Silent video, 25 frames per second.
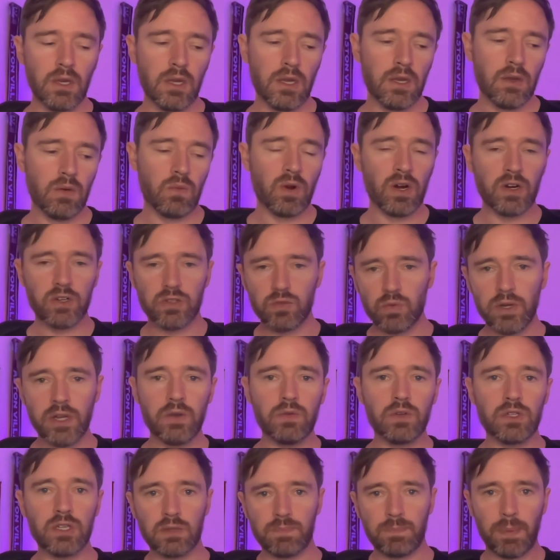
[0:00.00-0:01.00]
Whereas we were
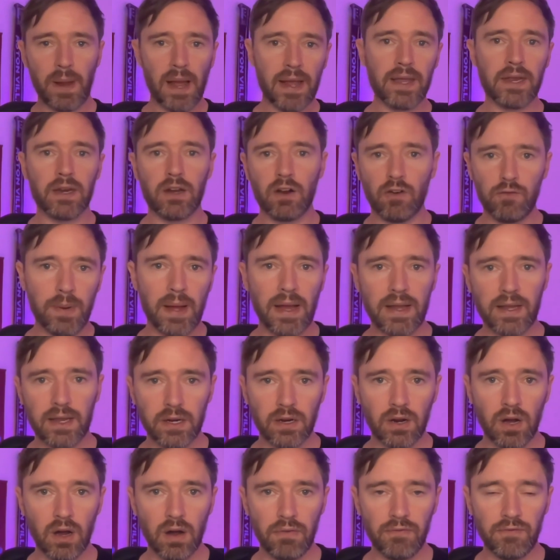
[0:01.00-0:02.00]
just backing off,
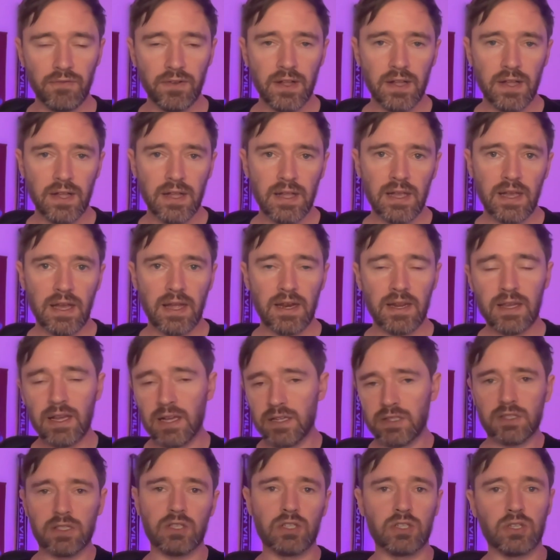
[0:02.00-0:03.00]
and he gets
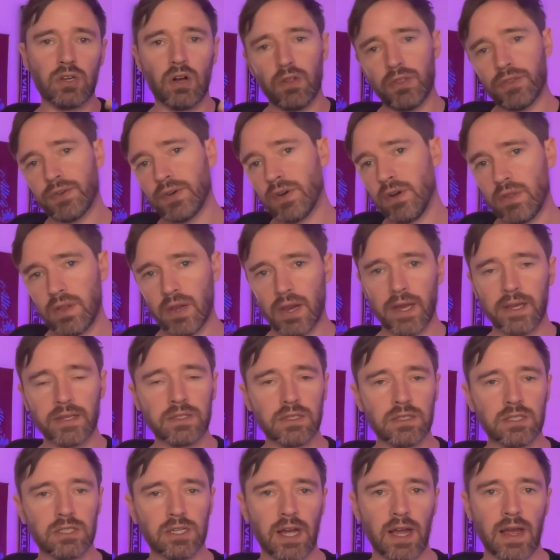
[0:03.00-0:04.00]
the shot through the legs of
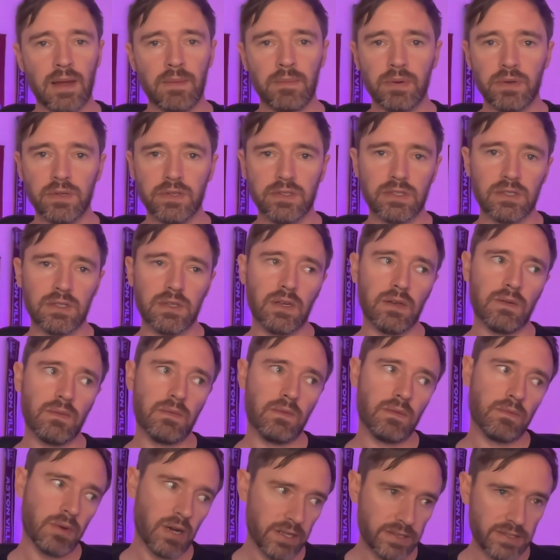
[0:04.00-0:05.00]
Chambers.
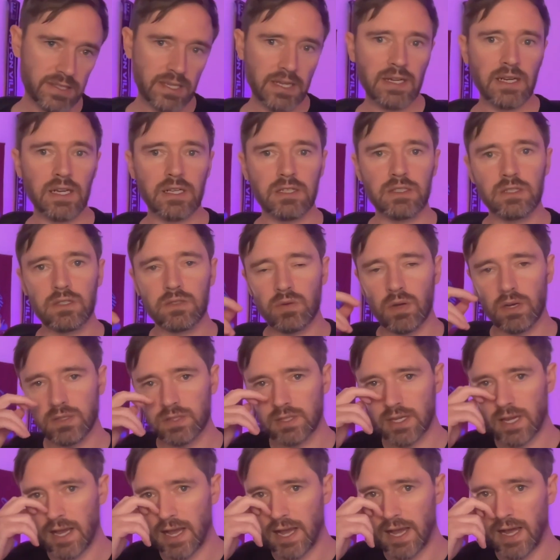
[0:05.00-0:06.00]
Martinez does well to
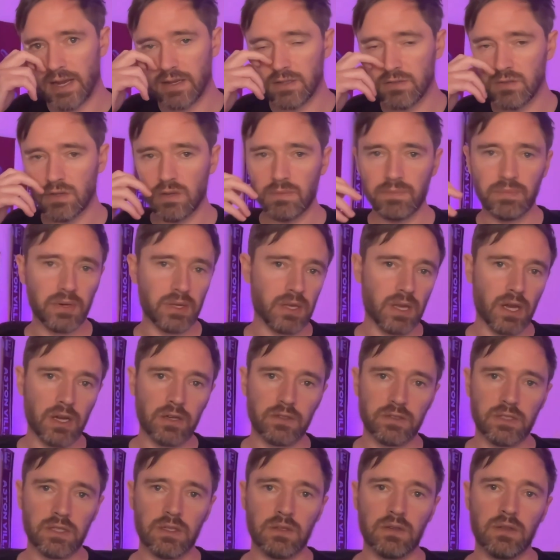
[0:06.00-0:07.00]
get a hand to it, but it goes
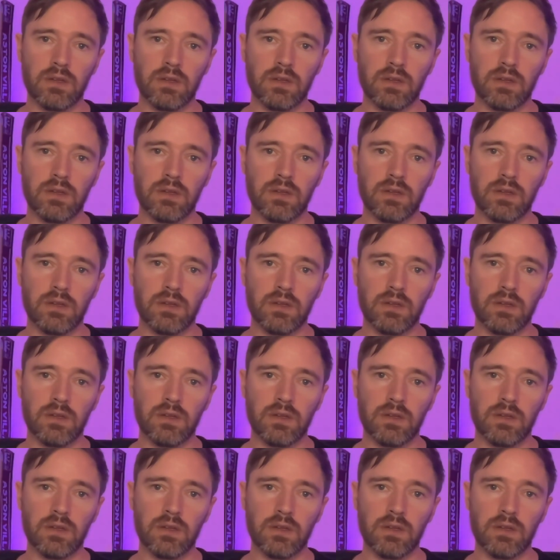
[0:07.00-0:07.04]
in.